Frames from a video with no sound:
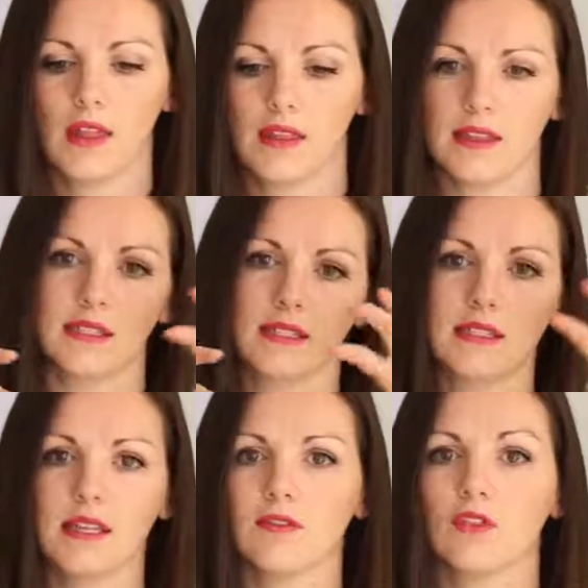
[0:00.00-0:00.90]
There's
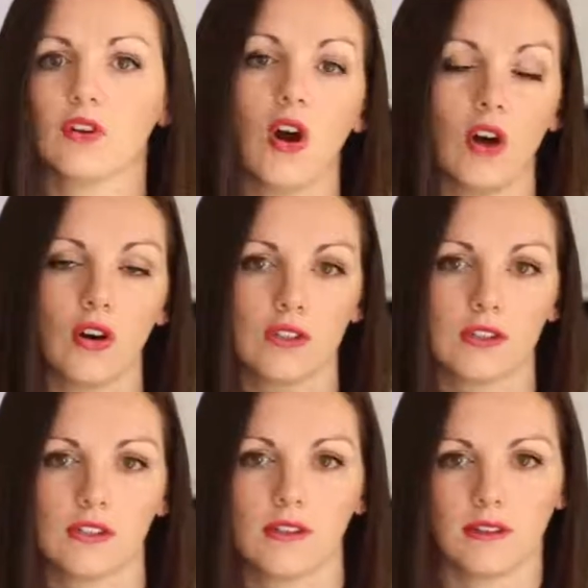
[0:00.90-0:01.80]
these several
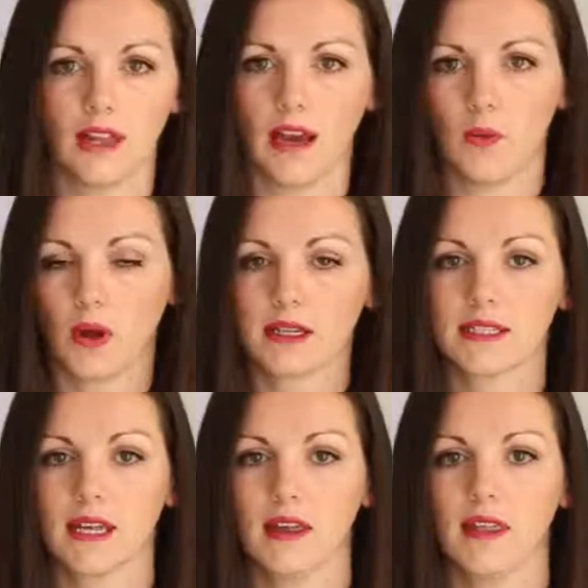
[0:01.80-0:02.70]
cogs that work
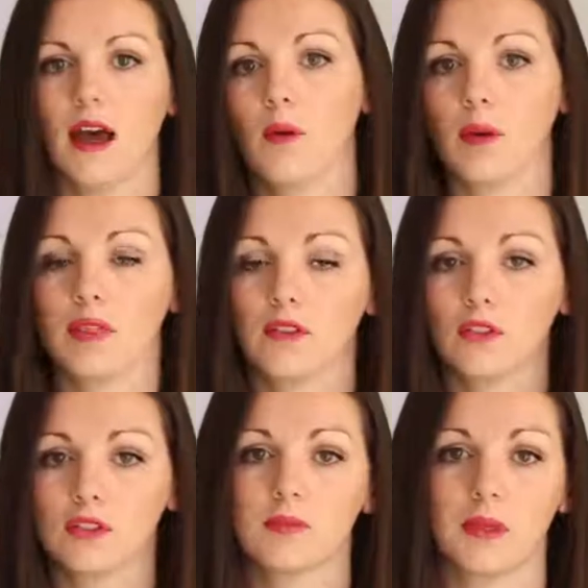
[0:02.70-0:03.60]
together, and when they're
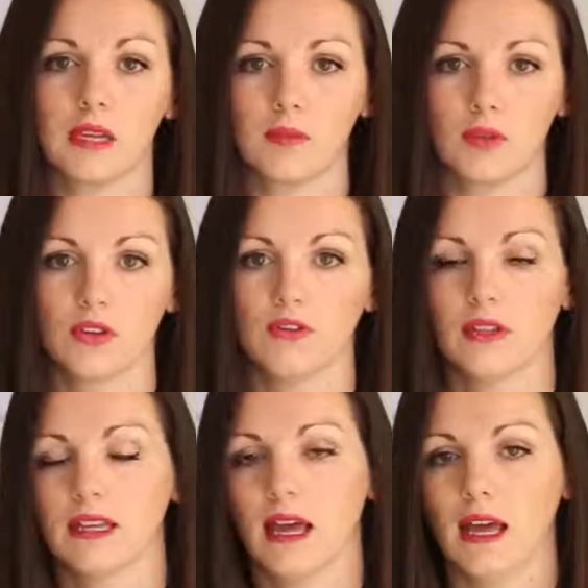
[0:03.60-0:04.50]
all spinning
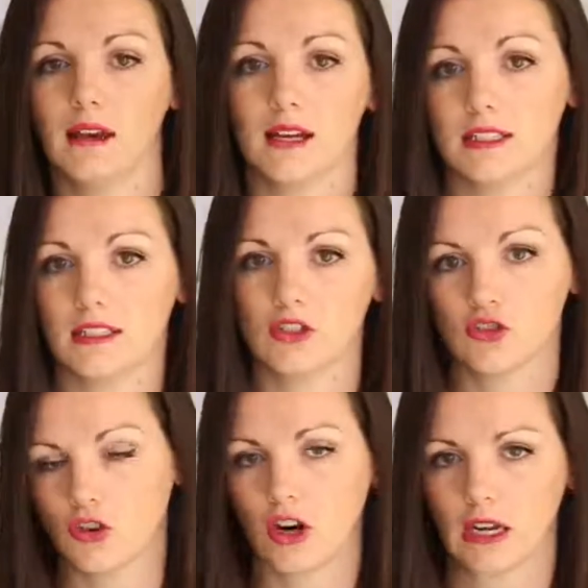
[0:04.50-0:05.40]
beautifully and nice and
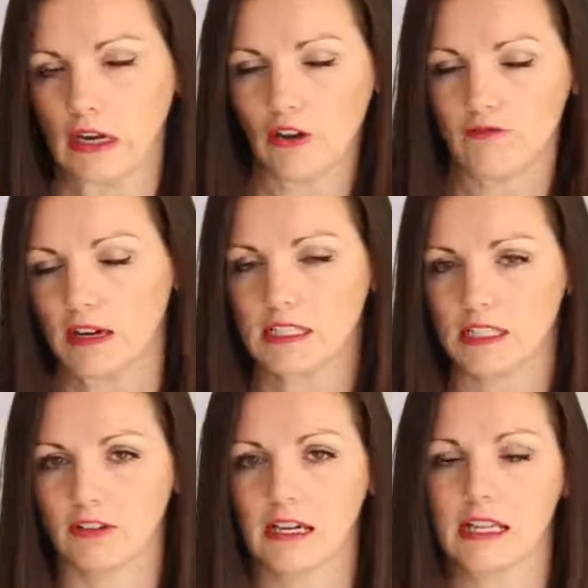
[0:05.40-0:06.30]
strong and not
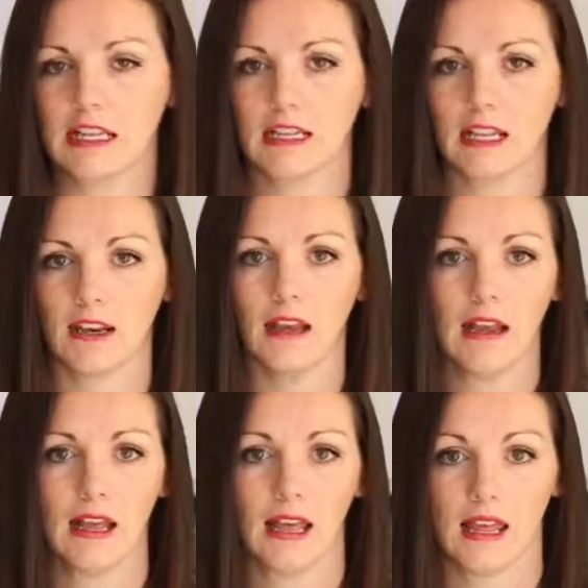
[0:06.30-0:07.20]
rusty or anything, then
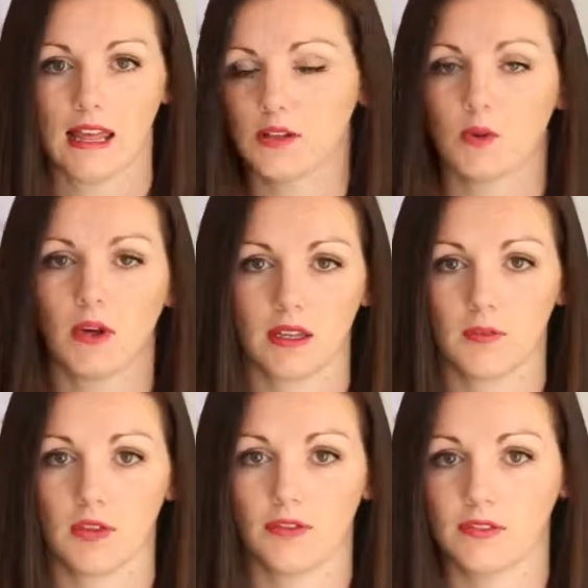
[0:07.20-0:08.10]
it's working
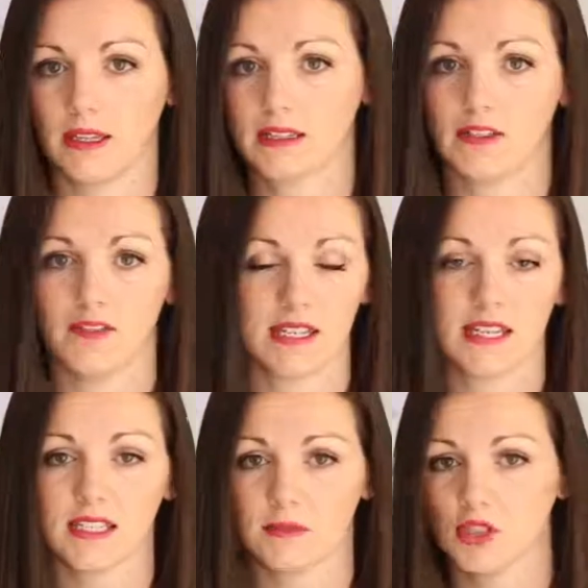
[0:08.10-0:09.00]
beautifully. It's a
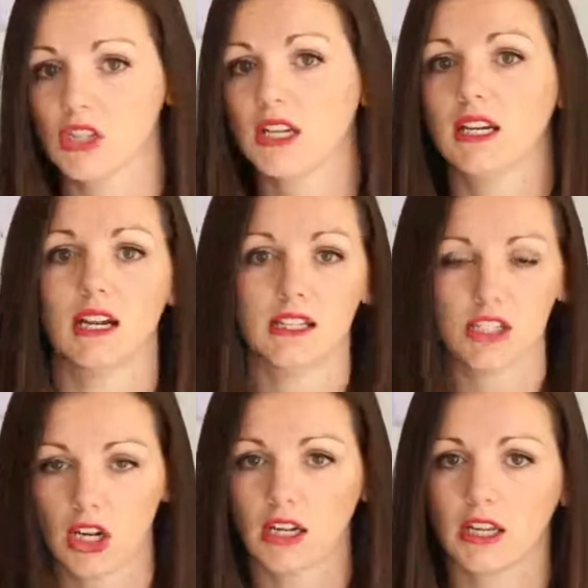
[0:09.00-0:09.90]
fantastic machine and it's
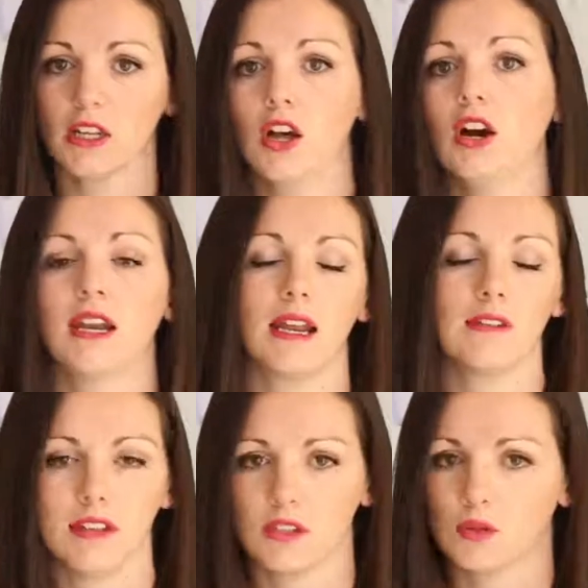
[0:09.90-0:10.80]
chugging along and
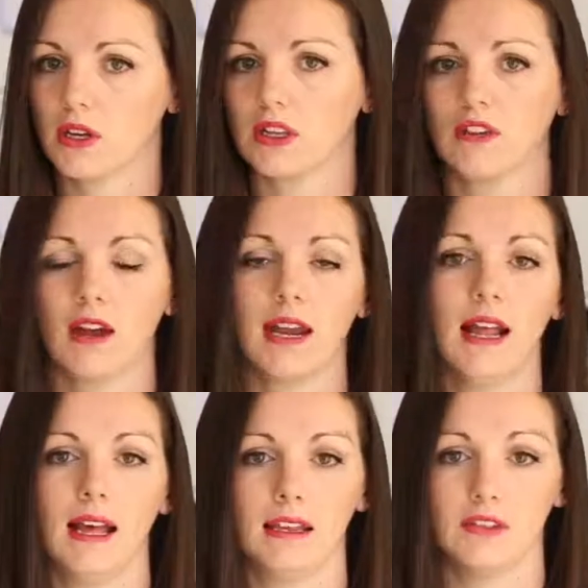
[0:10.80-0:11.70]
everything's working great
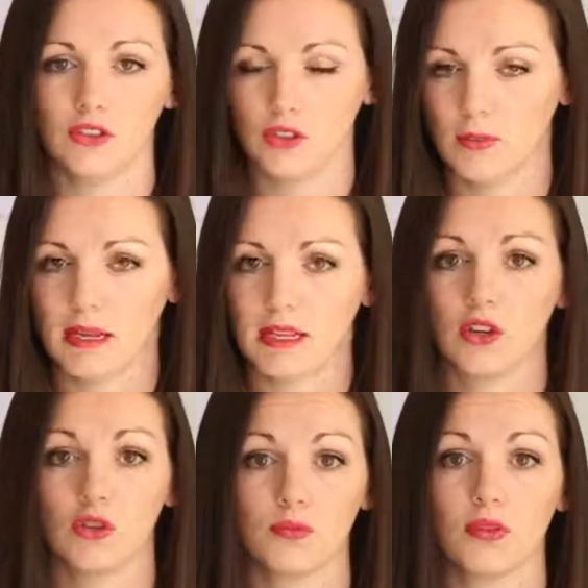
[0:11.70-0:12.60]
and you're making
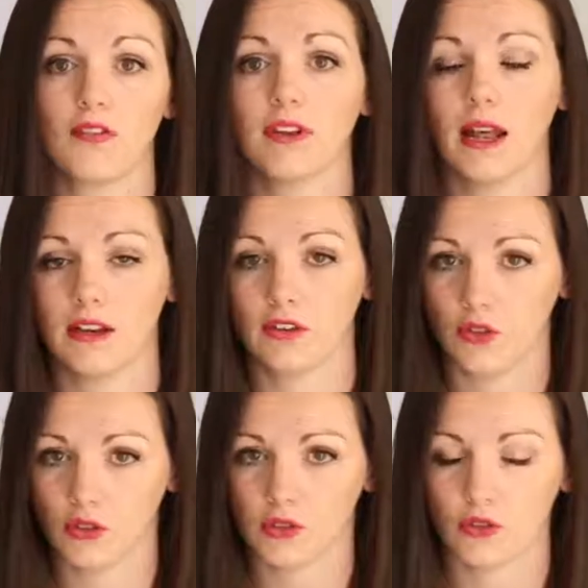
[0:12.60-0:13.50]
a good profit and you're
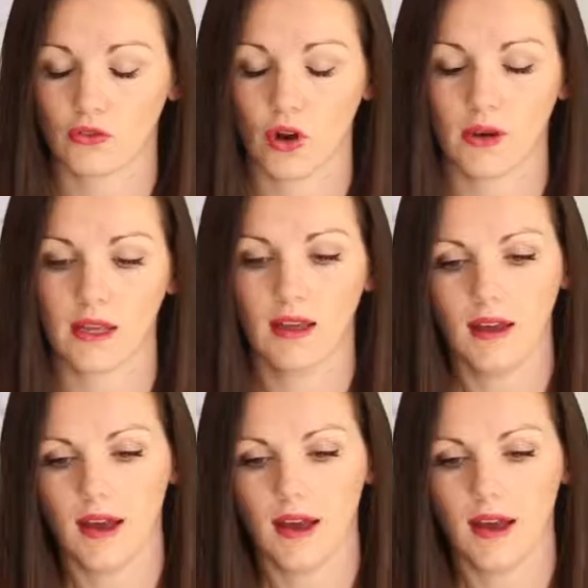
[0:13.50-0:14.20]
also growing.